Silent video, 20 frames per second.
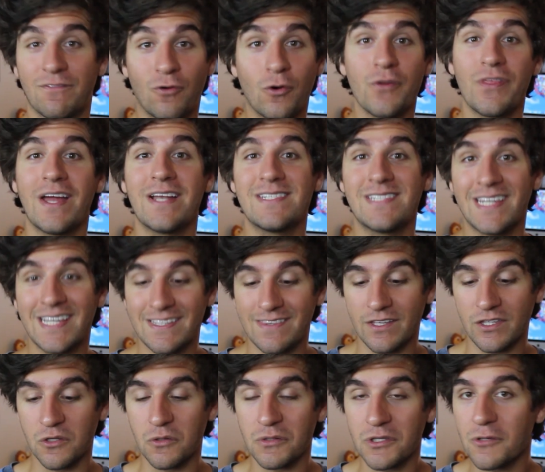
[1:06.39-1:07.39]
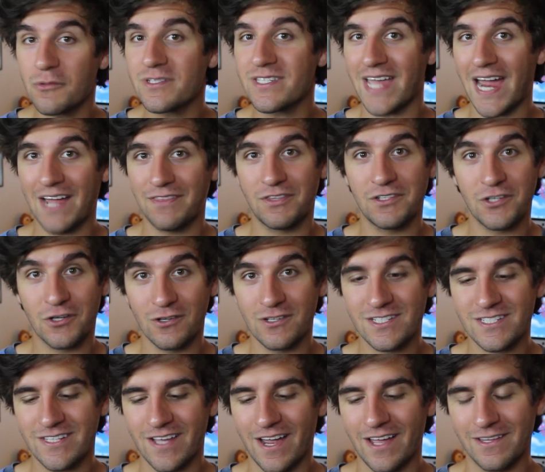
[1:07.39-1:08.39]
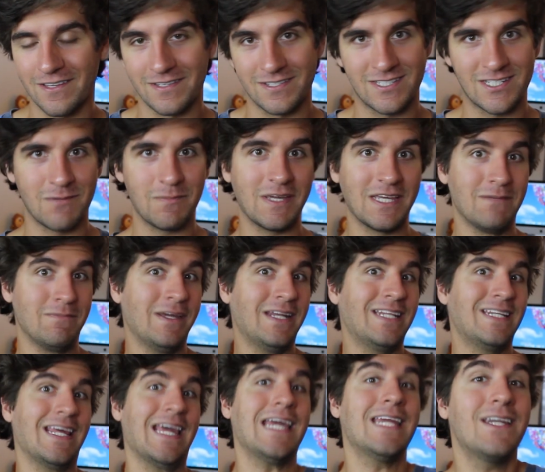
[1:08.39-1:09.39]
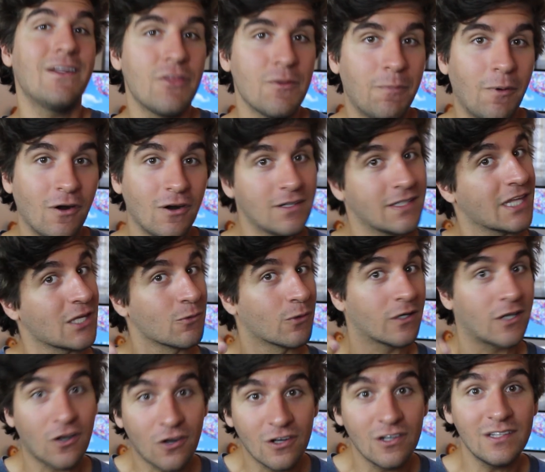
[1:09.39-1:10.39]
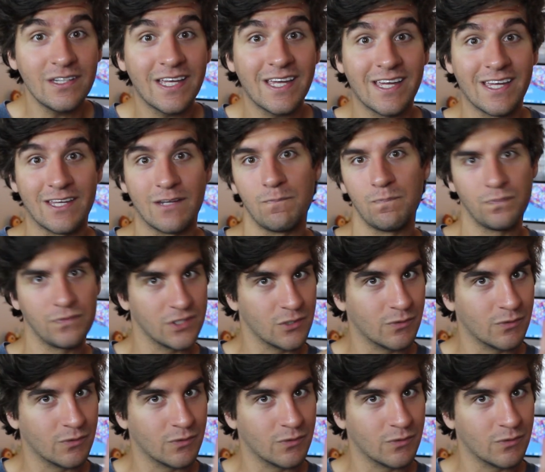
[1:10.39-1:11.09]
for that day that you used at the turnstiles to be admitted into the park that you are currently in.